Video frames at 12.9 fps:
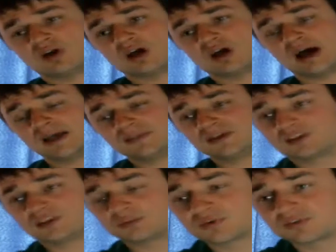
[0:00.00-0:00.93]
I think
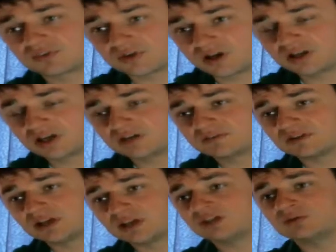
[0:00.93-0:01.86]
the prosody of a
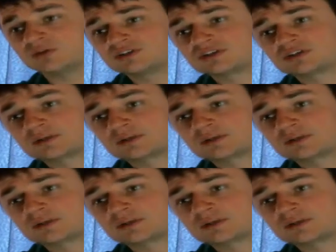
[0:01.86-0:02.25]
language